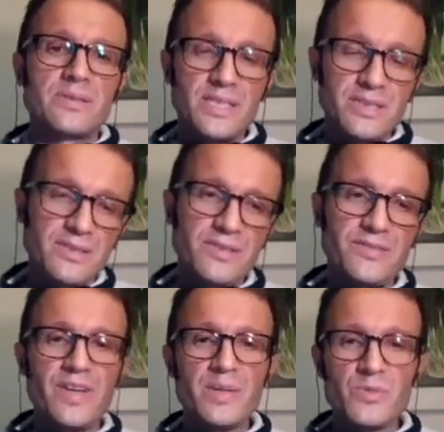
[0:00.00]
the
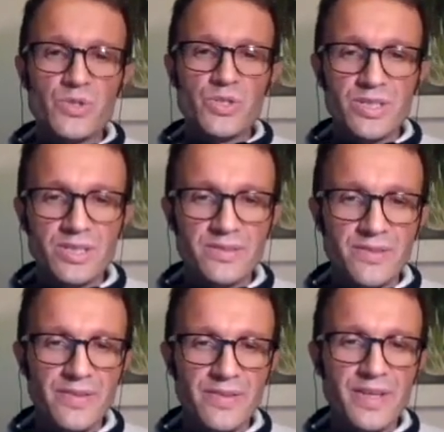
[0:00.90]
famous
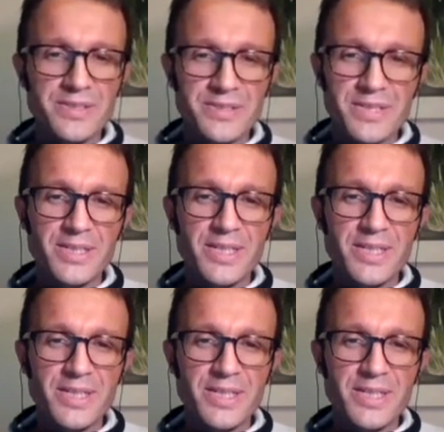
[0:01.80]
things that